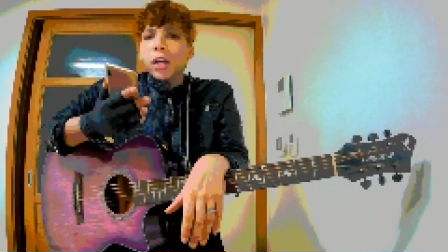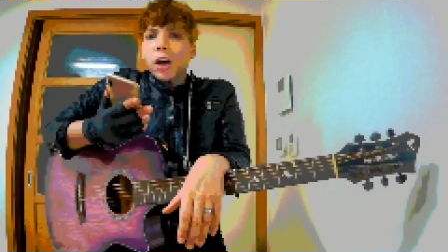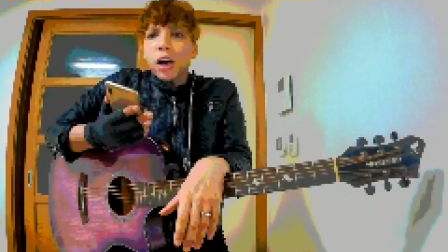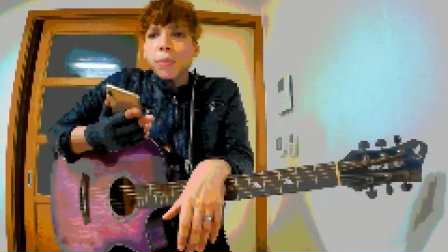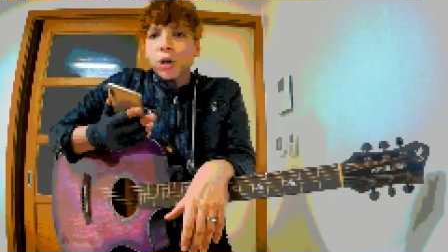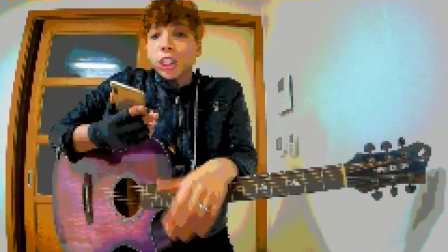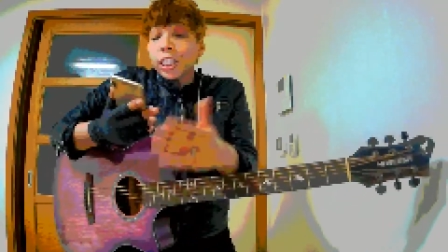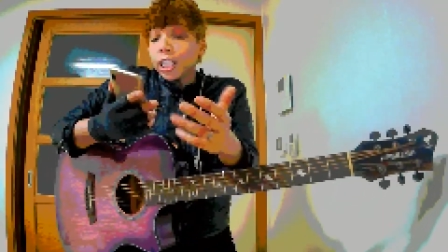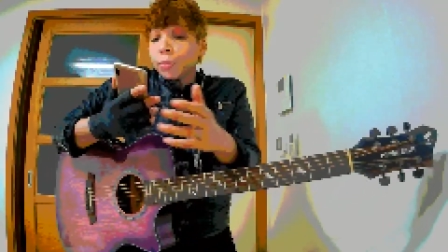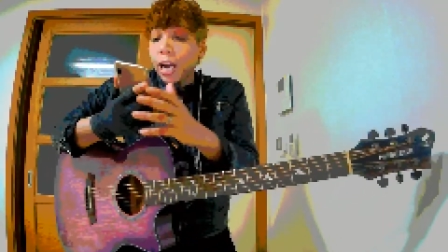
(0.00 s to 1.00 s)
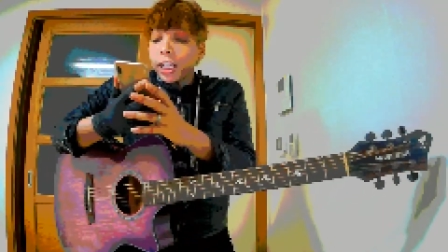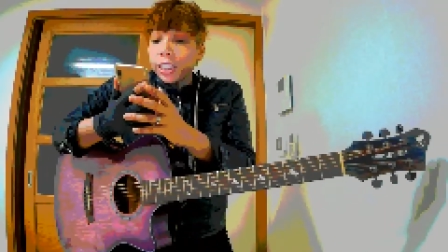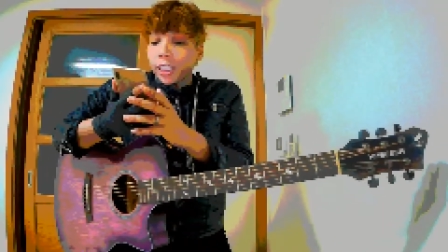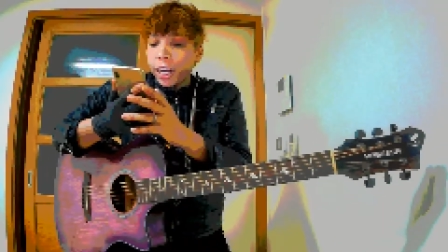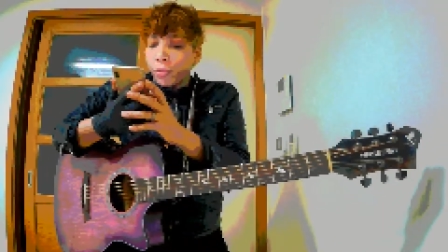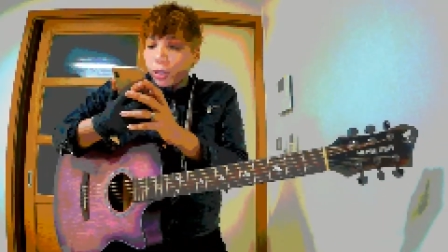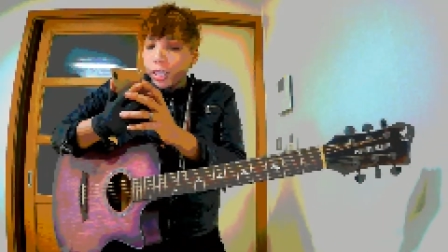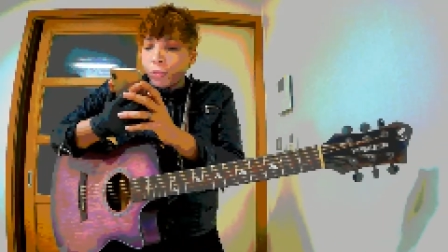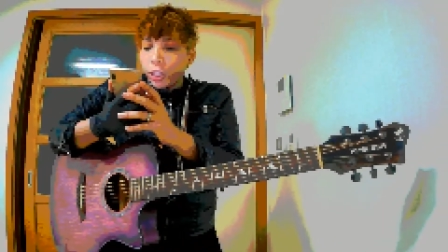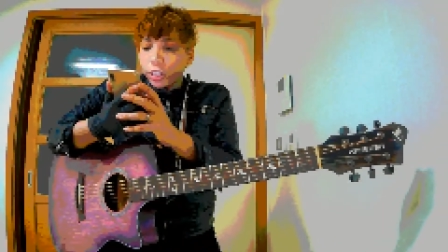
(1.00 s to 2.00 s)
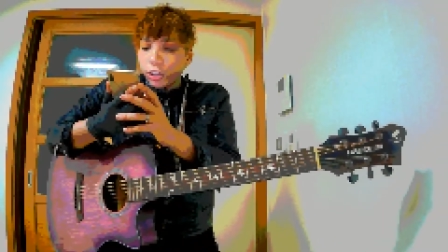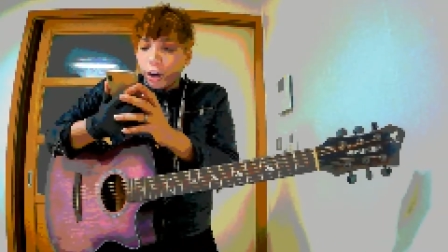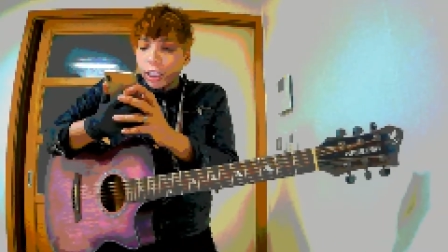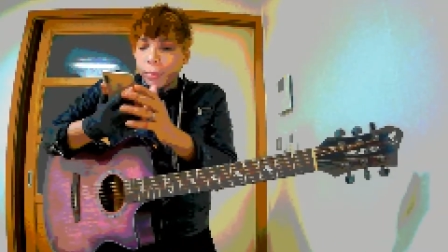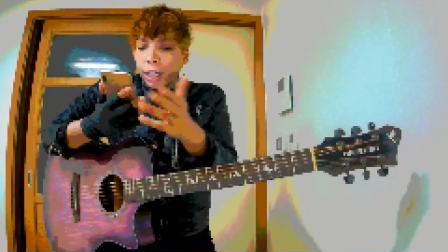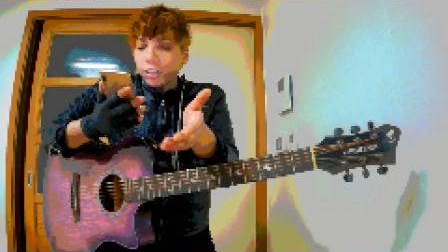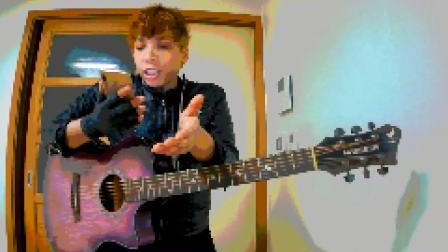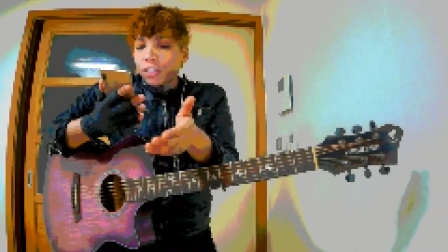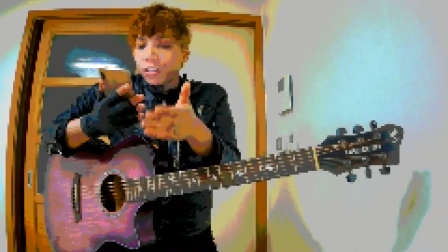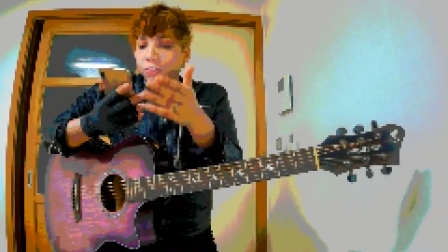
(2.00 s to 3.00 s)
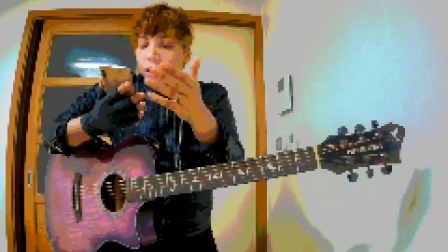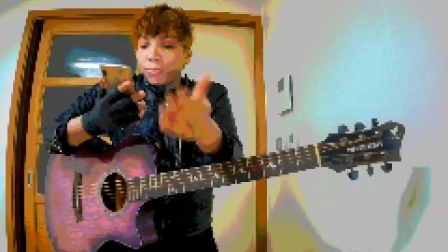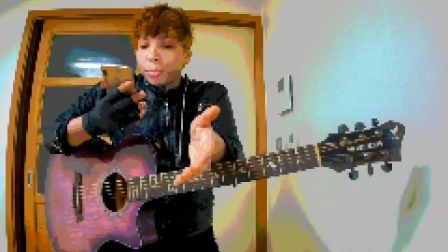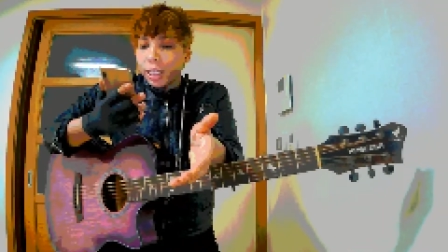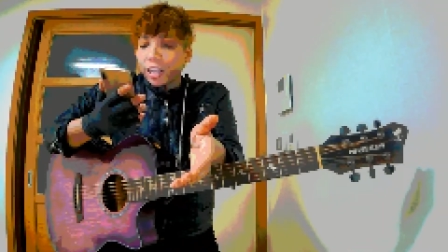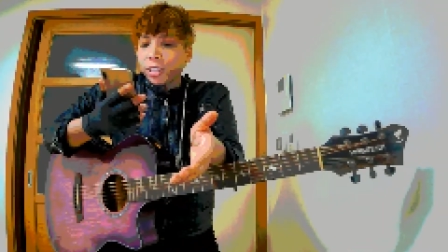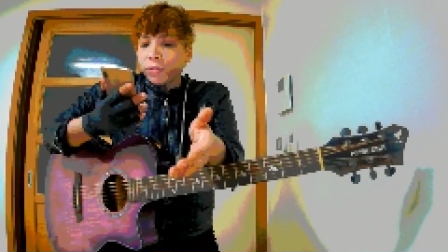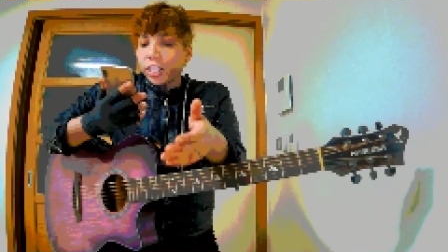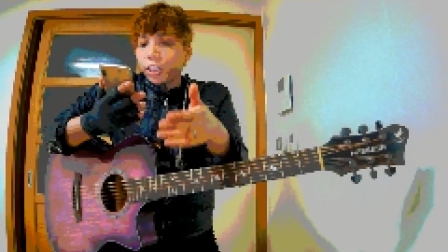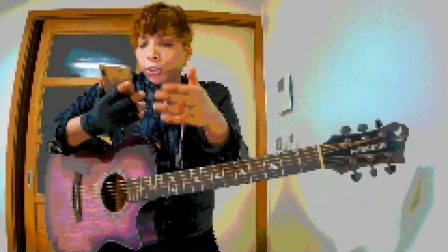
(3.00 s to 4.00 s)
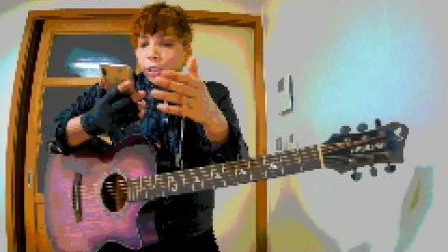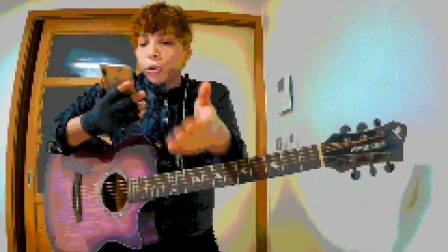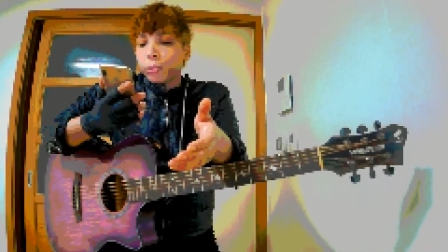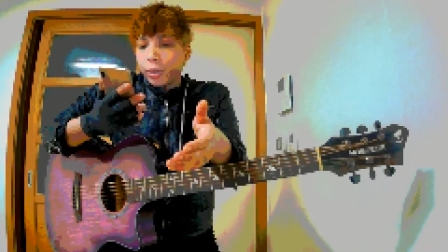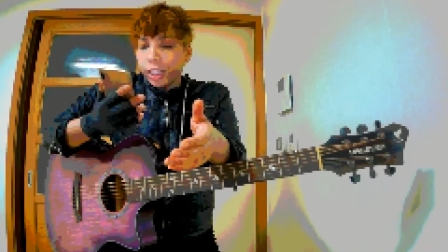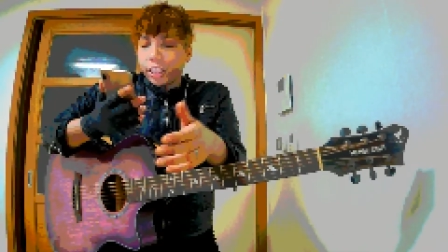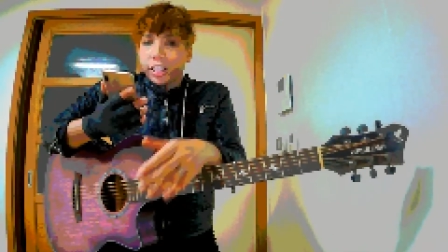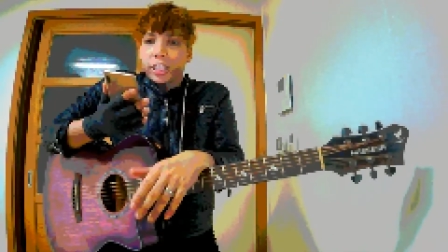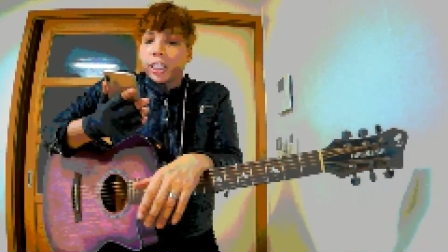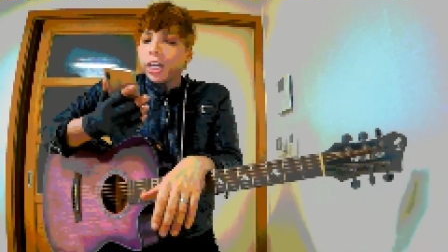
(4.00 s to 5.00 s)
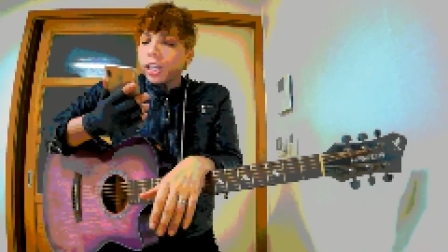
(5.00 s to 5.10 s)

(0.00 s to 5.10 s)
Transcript: um, which that's my take when when they're talking about obsessiveness or codependency.